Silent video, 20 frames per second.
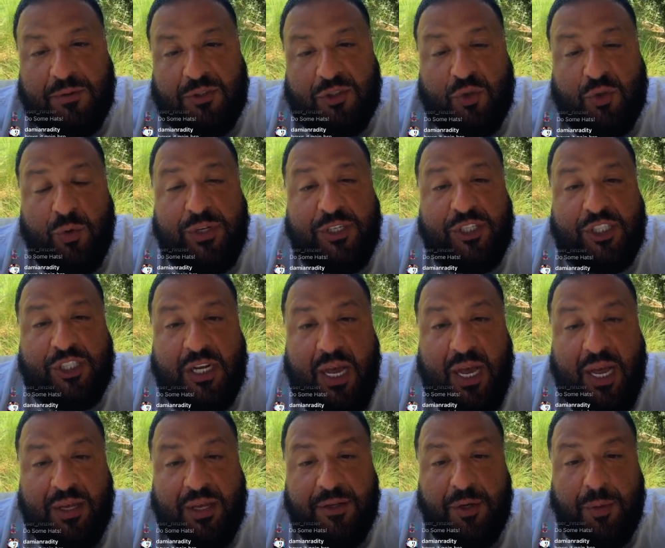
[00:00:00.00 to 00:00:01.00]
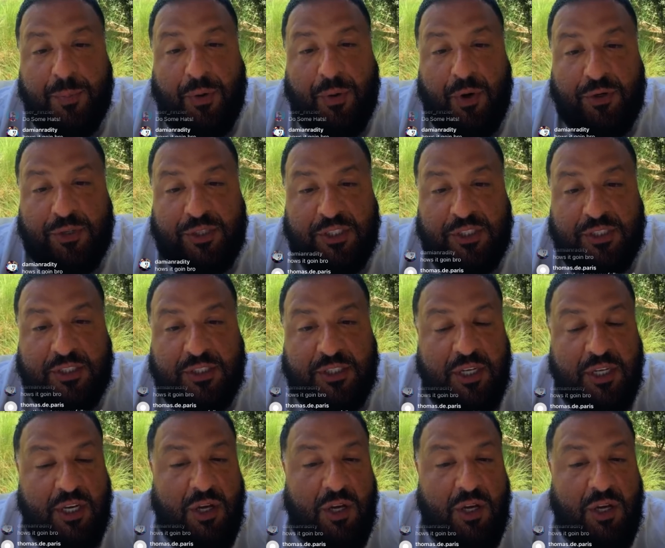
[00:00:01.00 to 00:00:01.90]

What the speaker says: Screenshot your purchase,